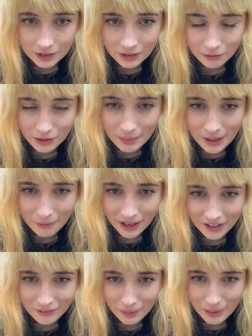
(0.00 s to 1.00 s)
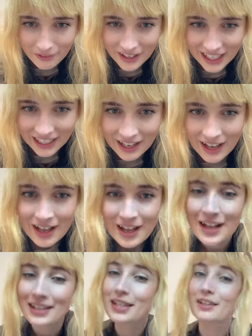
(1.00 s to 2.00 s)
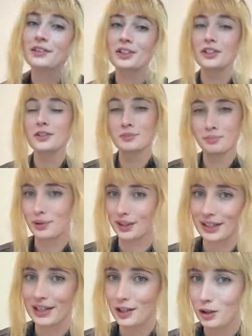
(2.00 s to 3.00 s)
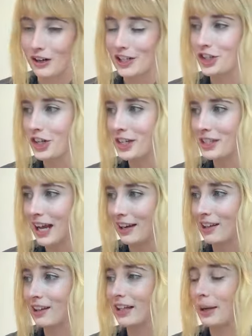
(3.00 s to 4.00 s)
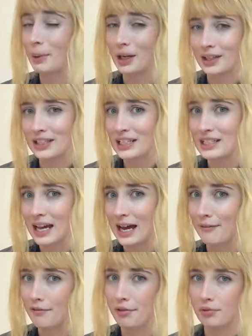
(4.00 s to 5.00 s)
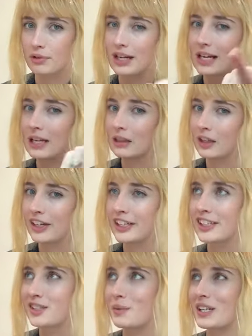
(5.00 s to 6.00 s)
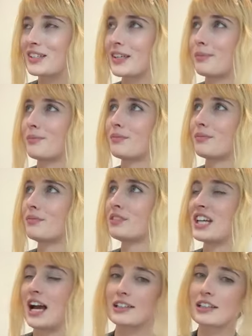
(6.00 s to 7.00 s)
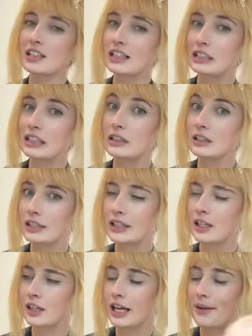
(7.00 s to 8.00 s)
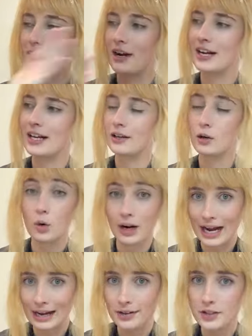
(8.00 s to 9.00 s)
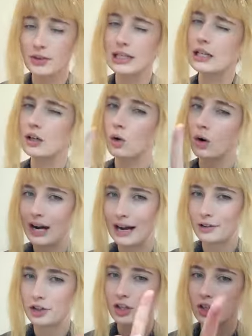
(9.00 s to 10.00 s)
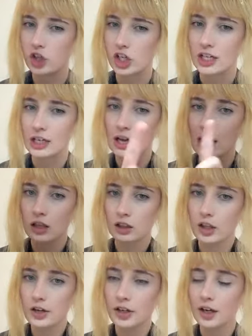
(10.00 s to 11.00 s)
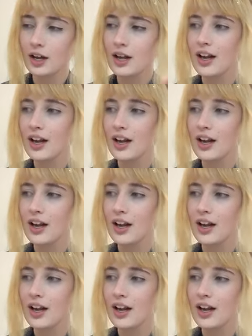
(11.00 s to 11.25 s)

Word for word: what am I wearing for my wedding? That's a brilliant question. Technically, I'm gonna need to have three looks because I'm technically legally gonna get married at a courthouse. So I need a courthouse chic look.